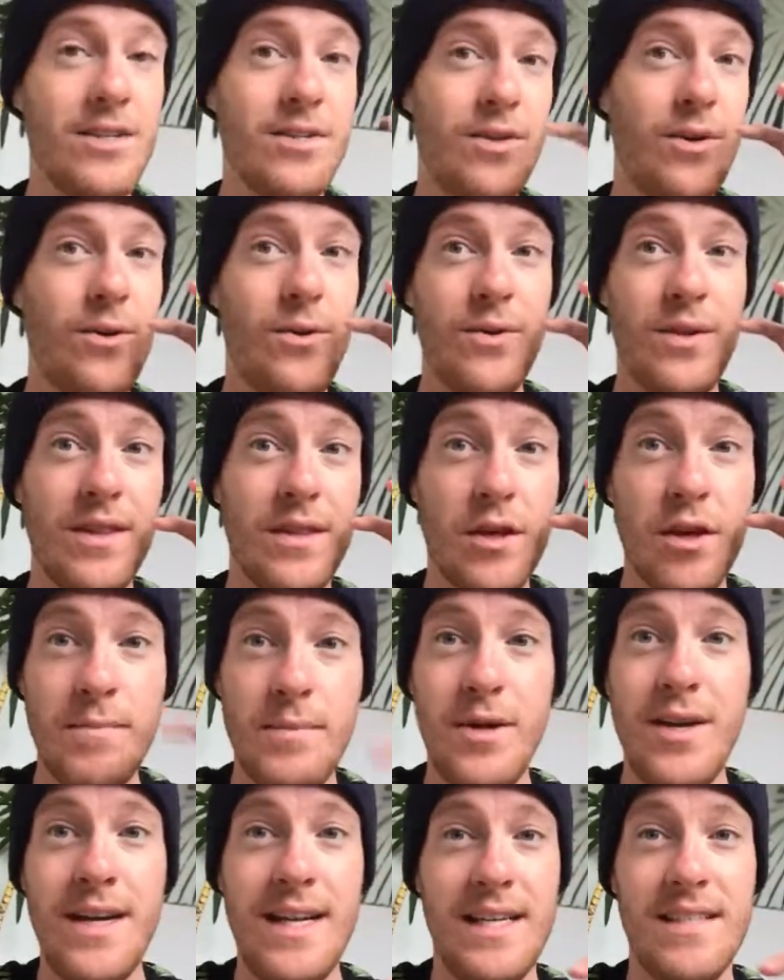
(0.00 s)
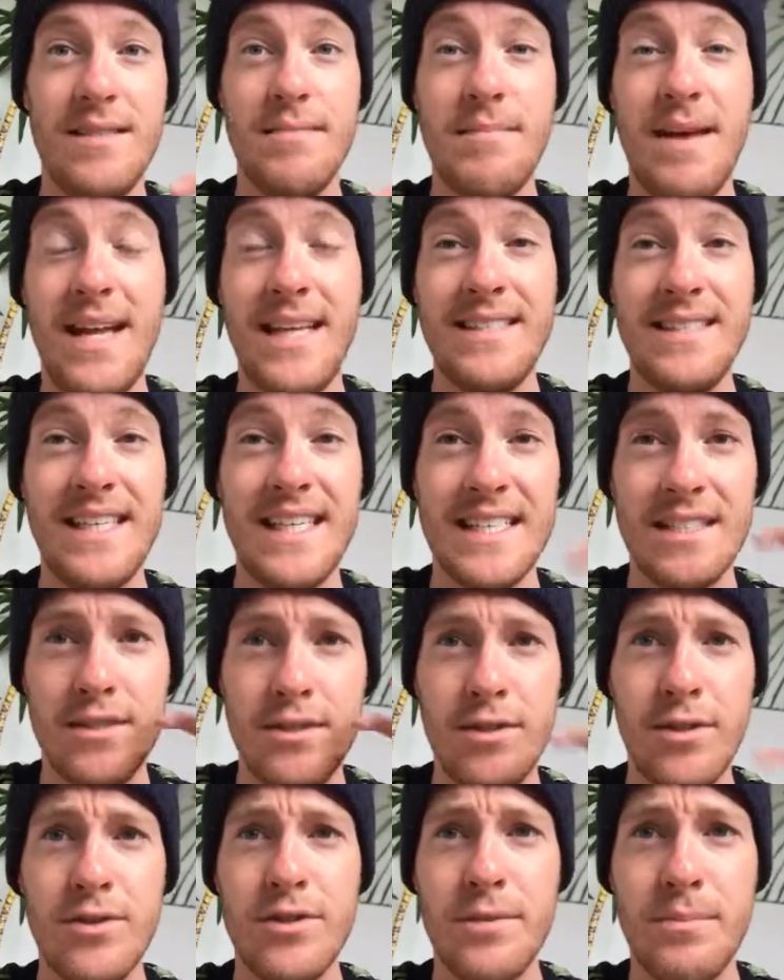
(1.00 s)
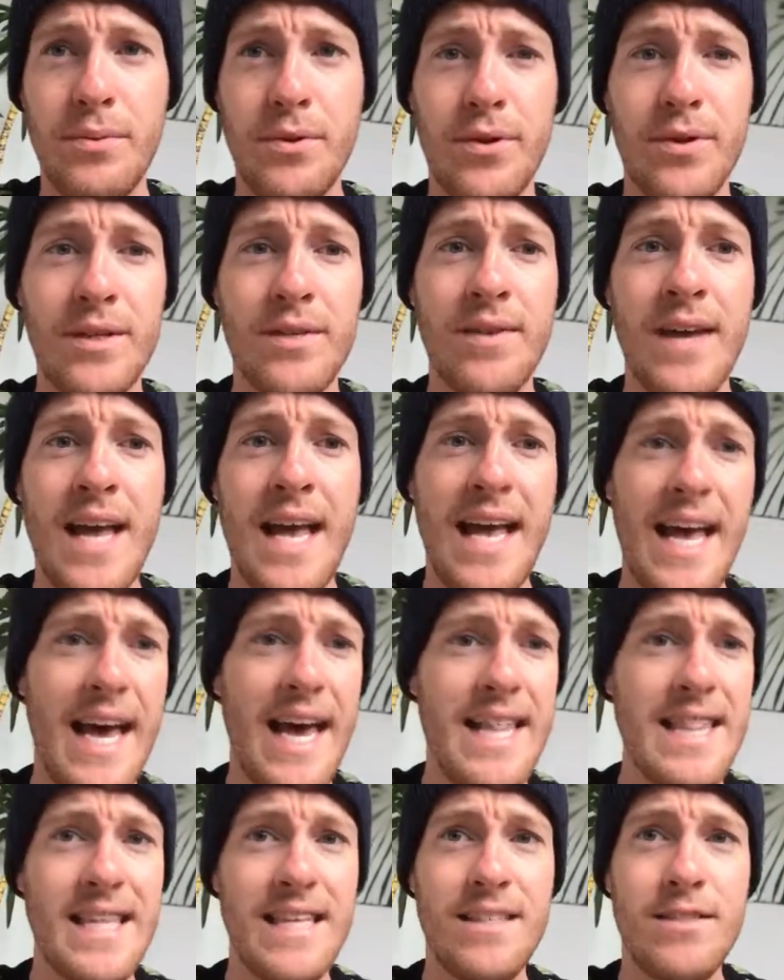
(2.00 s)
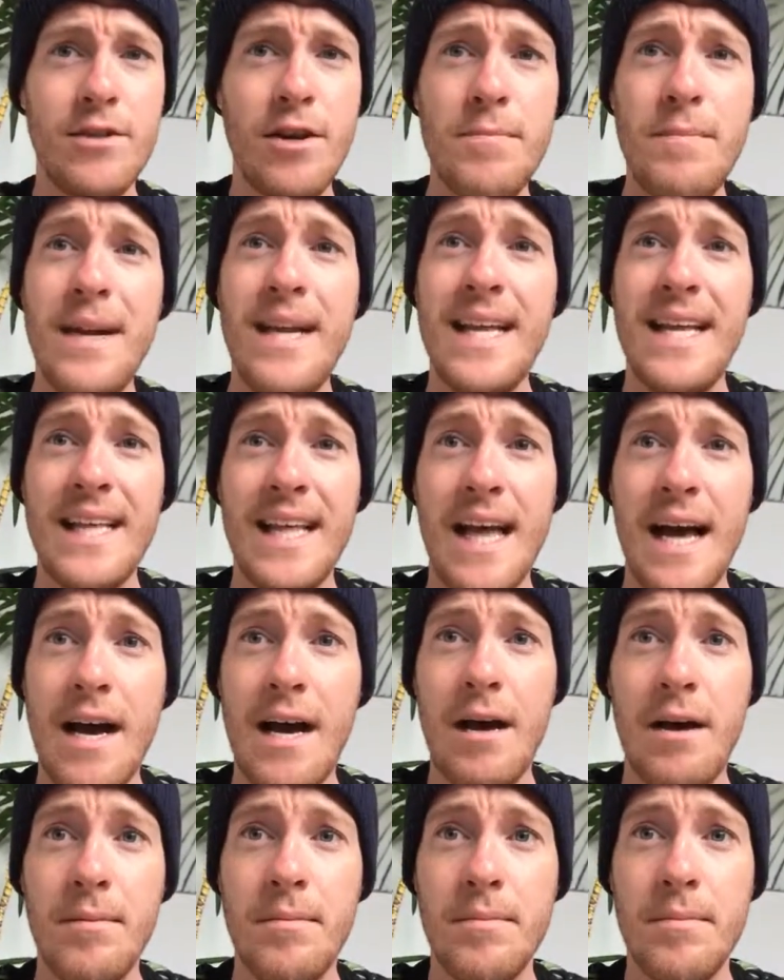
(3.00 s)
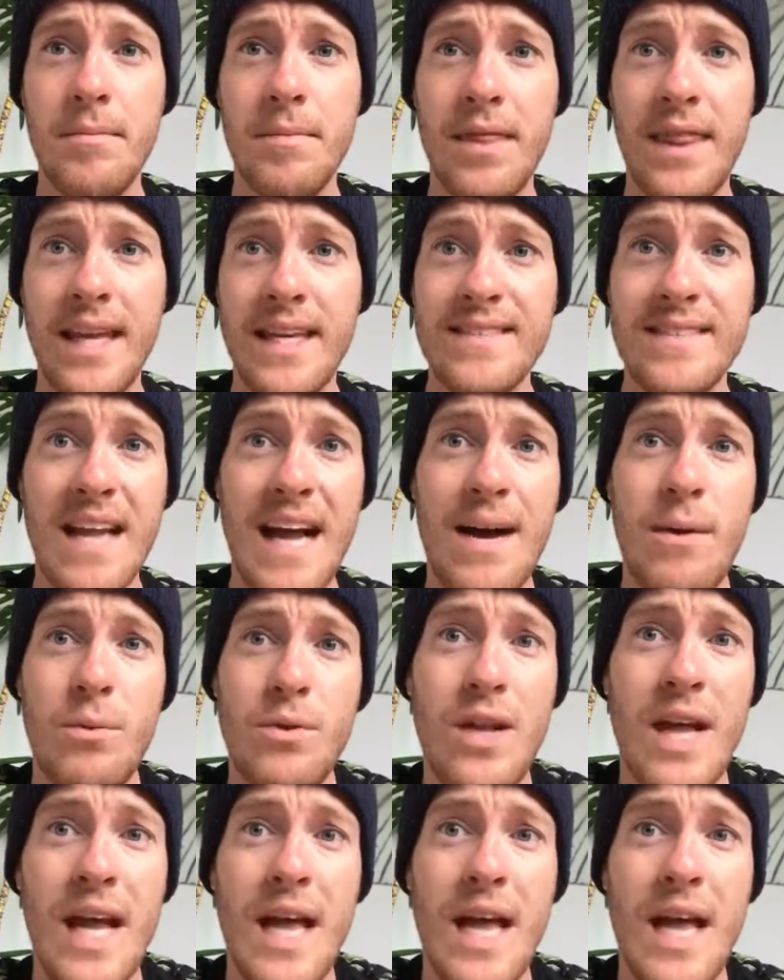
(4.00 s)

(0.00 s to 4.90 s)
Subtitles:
So the community is amazing and so supportive, and there's so many things that I've